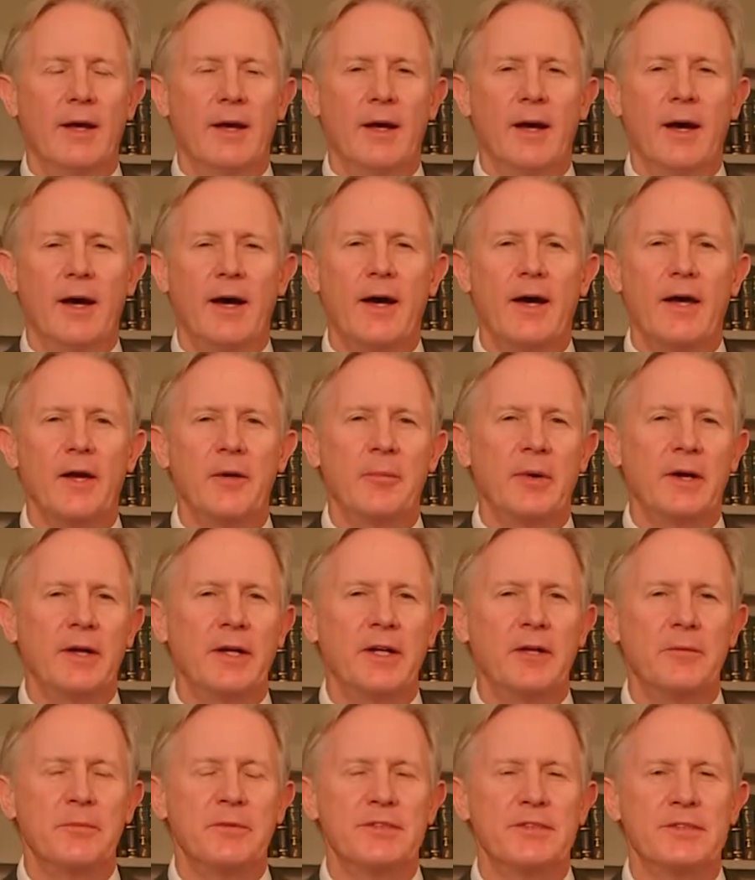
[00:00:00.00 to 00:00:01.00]
Hi, my
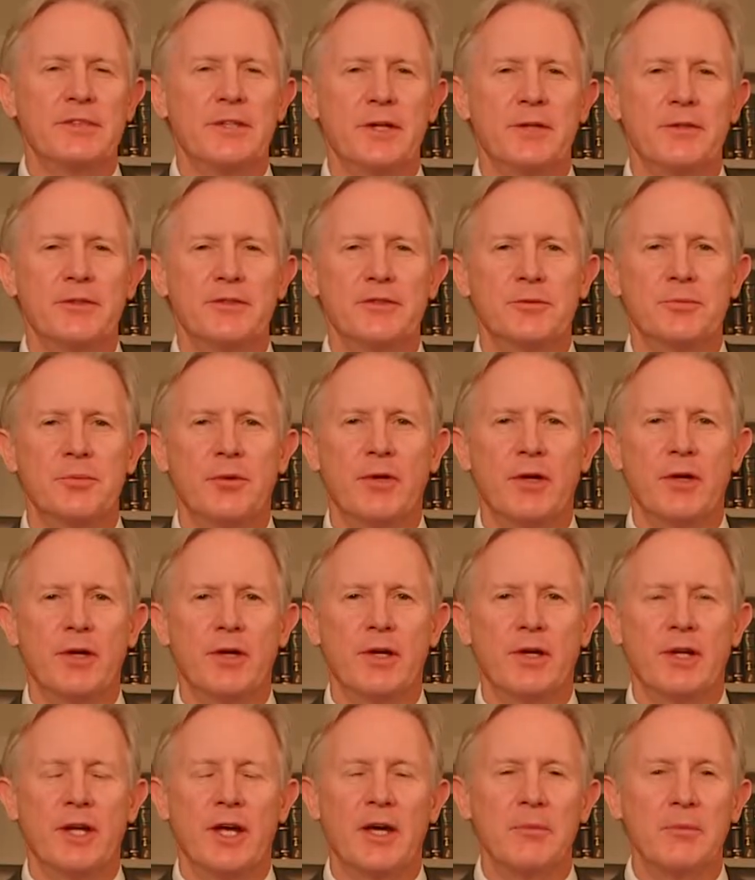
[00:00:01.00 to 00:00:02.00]
name is Doug Small,
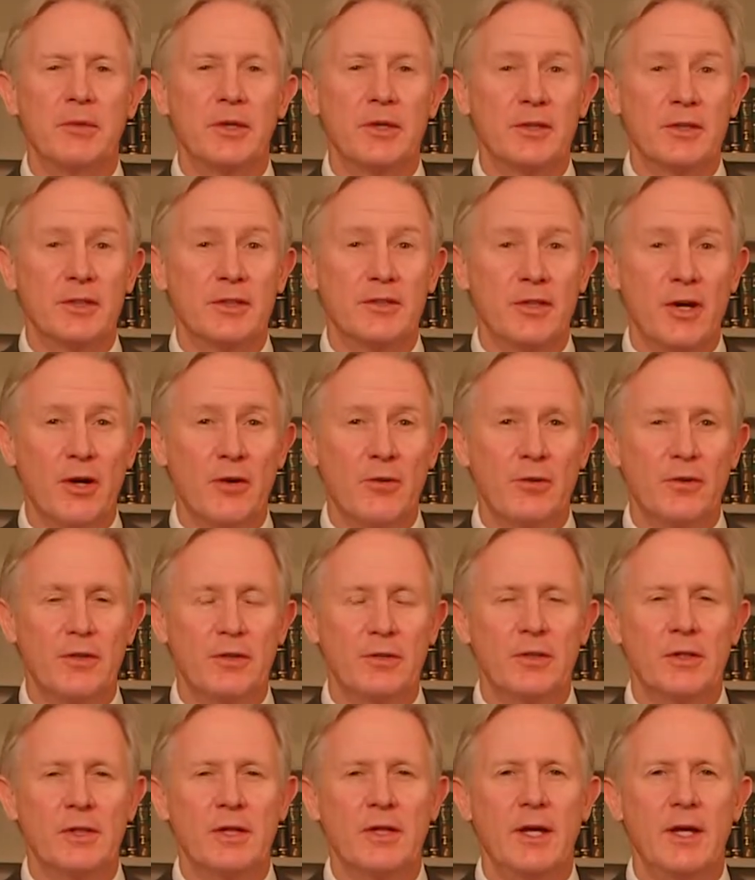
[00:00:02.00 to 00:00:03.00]
and I'm here to talk with
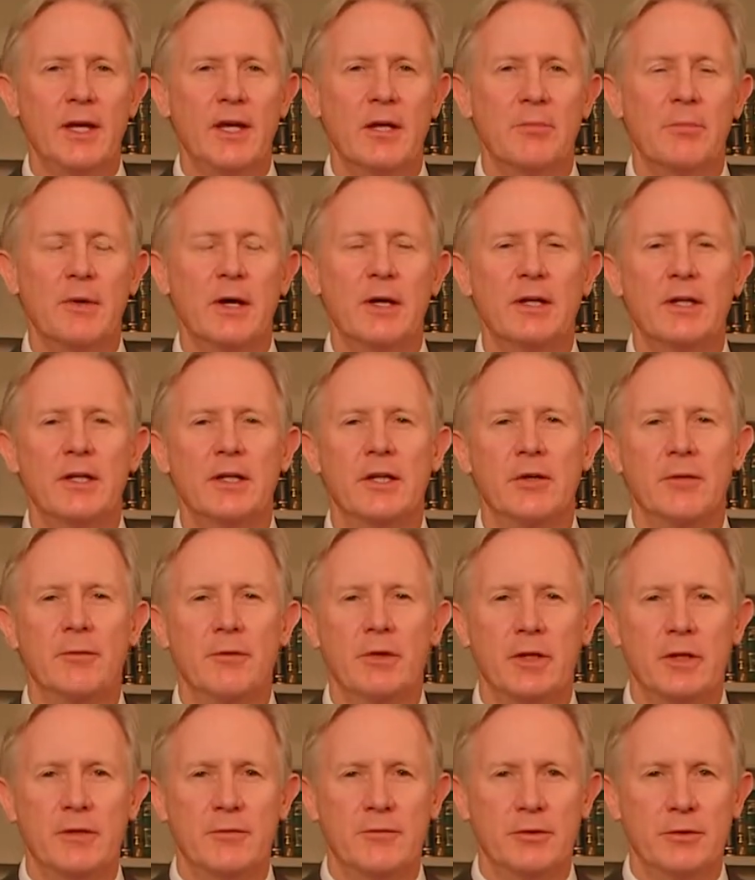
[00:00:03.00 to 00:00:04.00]
you today about getting
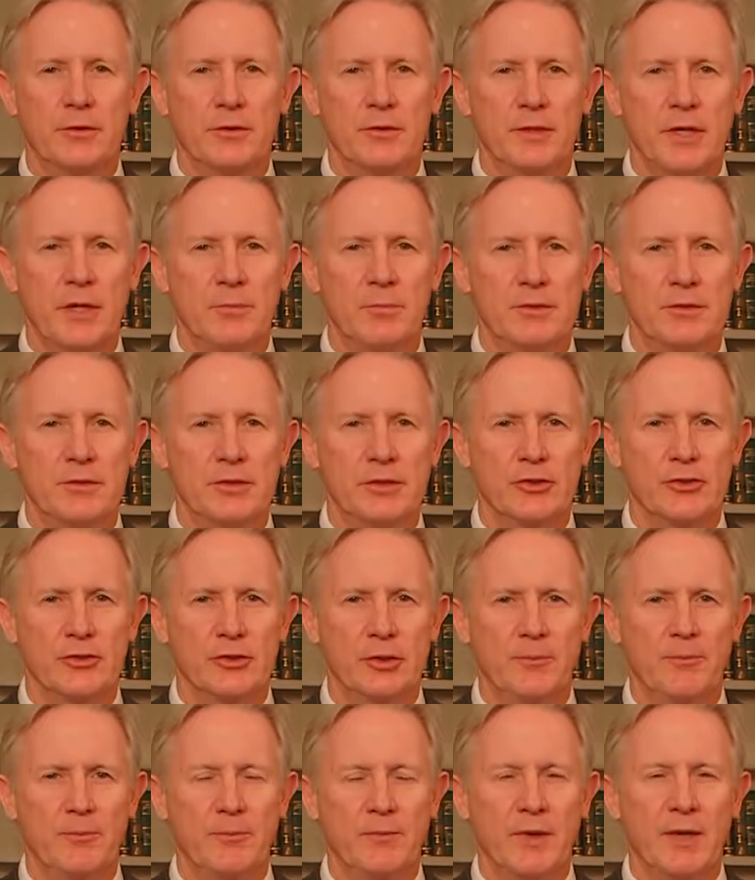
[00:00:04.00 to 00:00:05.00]
ready for your
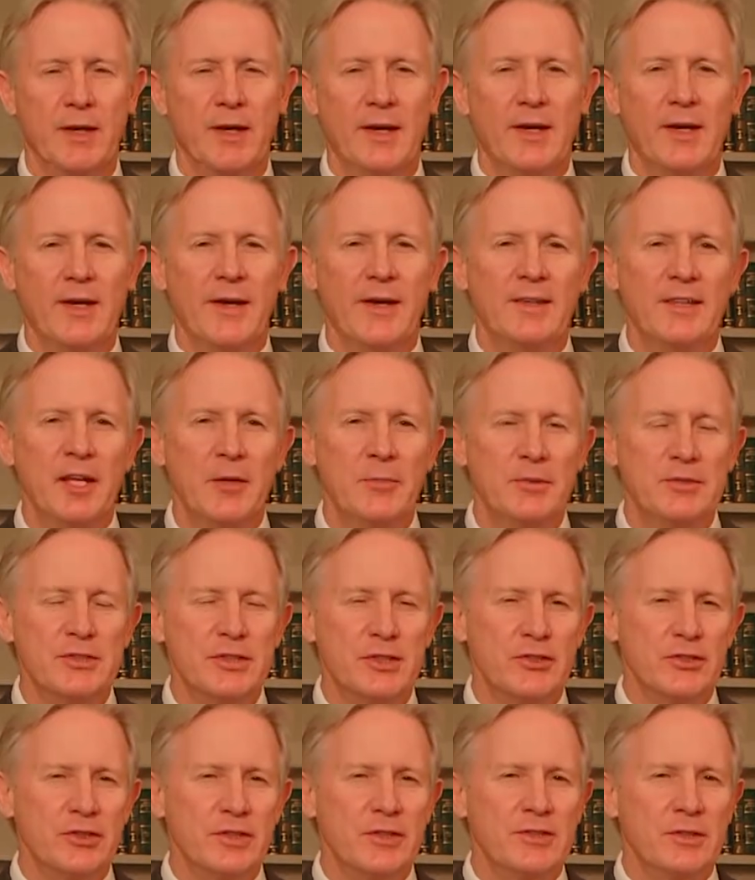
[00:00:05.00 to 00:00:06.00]
deposition. A
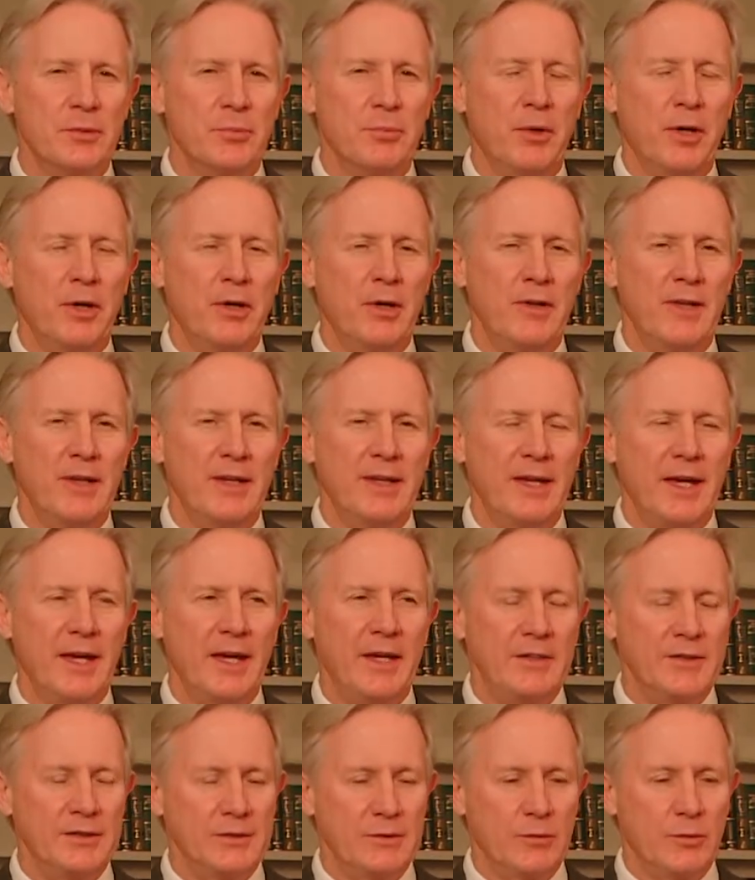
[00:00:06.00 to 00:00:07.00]
deposition is a part of the
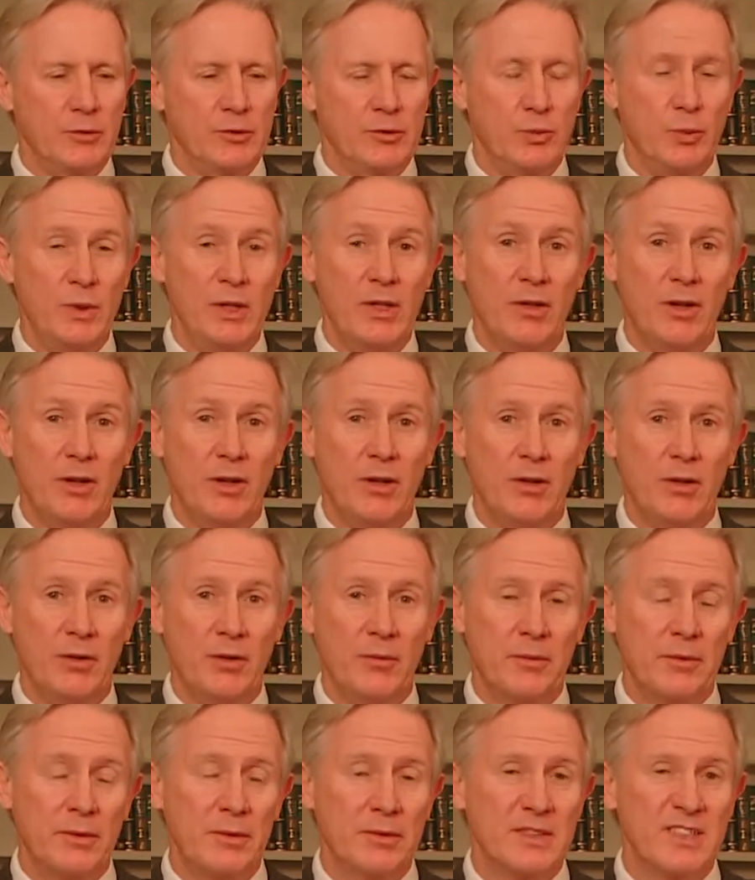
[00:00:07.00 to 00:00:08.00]
case which we
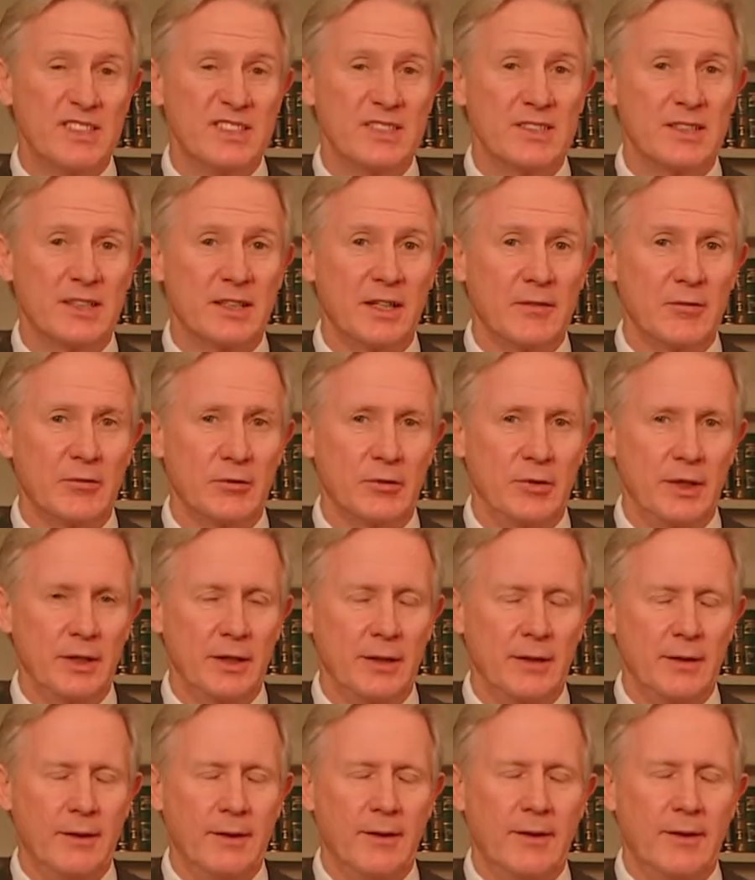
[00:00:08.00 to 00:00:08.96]
call discovery.